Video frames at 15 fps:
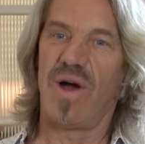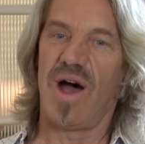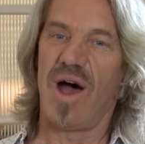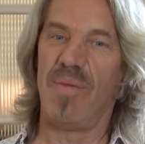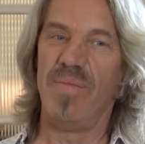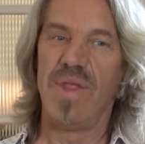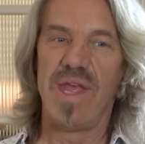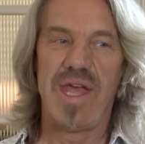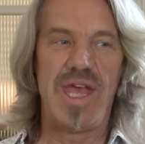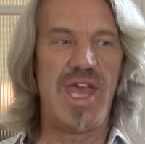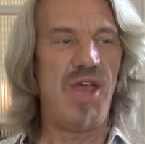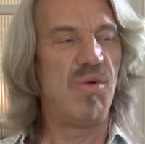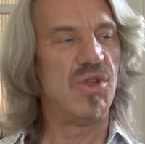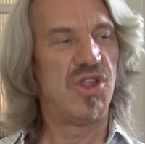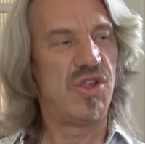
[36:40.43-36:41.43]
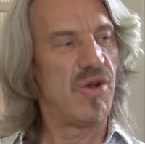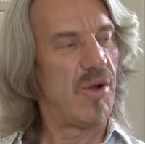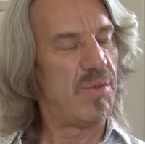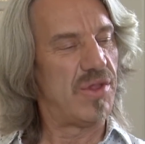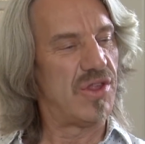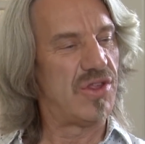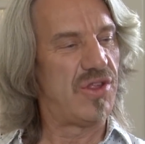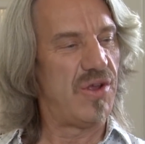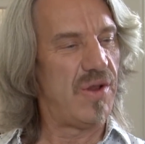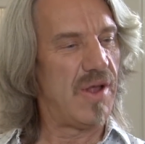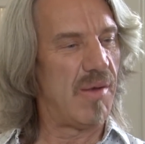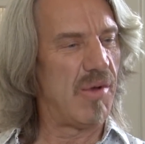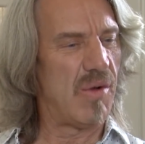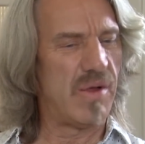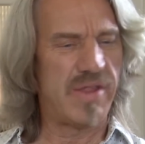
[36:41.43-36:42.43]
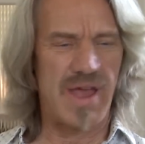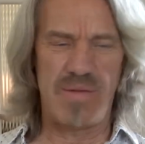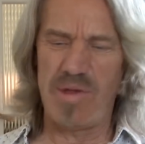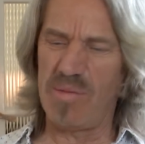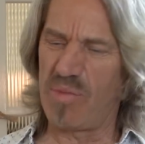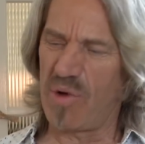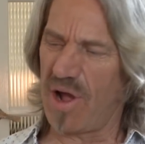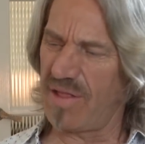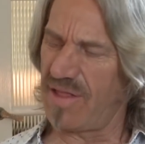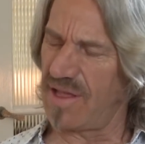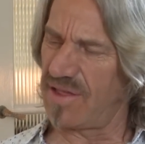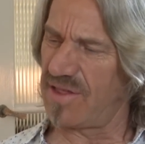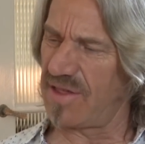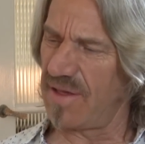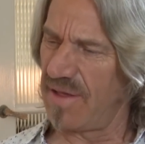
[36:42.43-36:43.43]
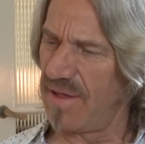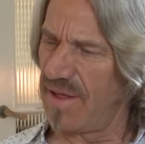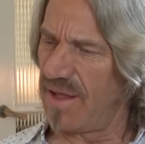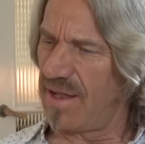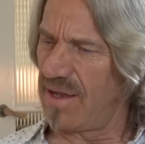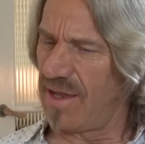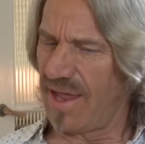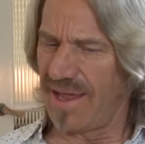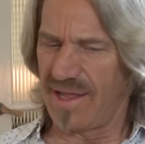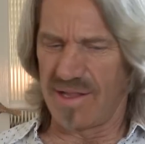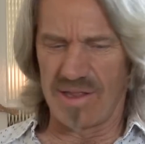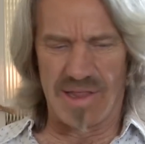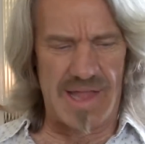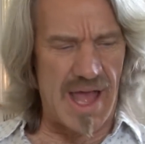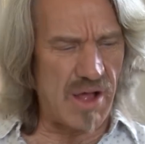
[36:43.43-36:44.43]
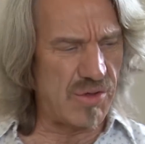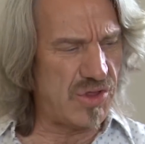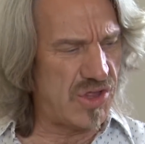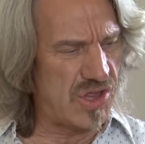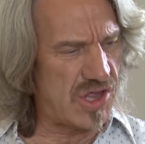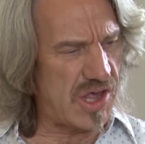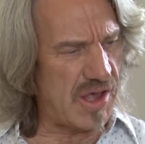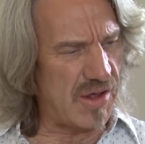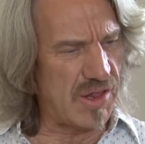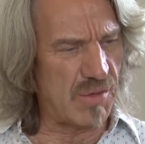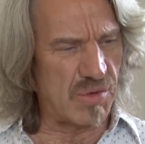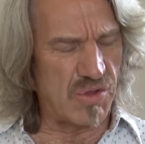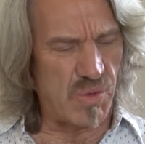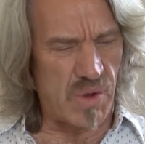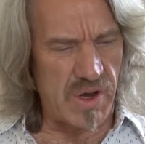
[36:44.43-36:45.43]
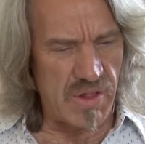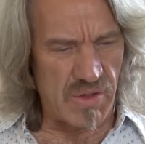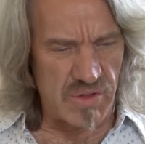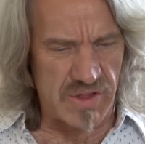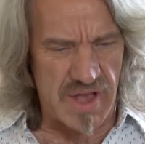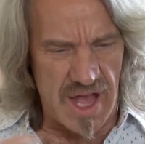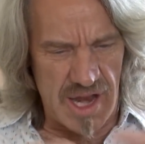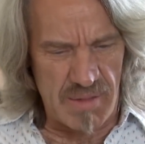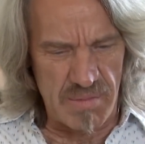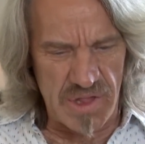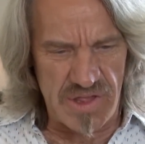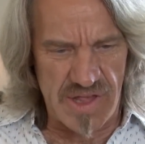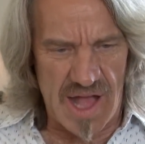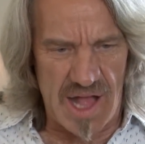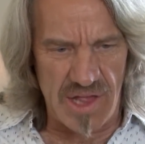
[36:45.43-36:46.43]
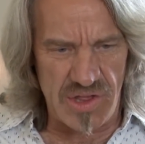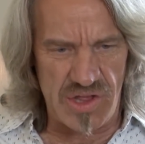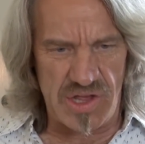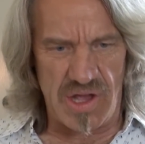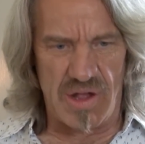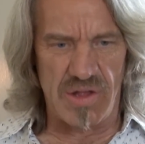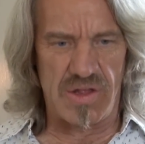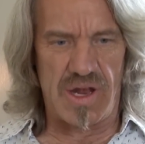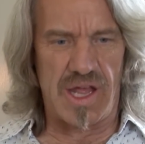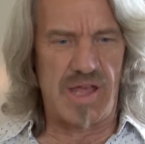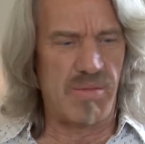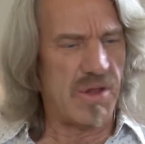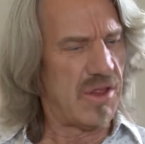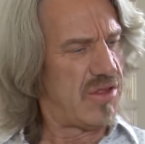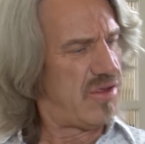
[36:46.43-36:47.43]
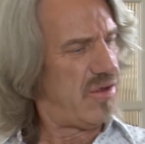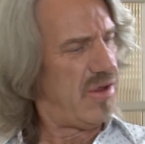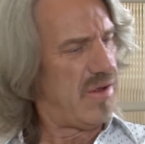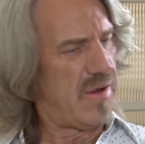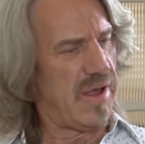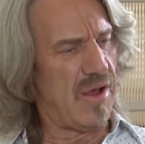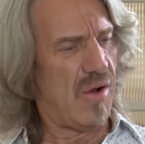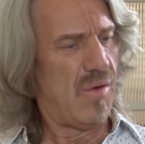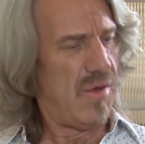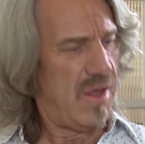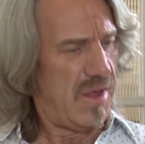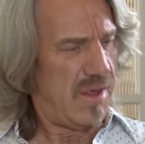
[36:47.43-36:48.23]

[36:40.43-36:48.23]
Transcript: Yeah. Um, he would show up at the studio. I remember one time he bought this, like, lounge chair that was one of those kind of massage chairs, and I come into the studio and I go,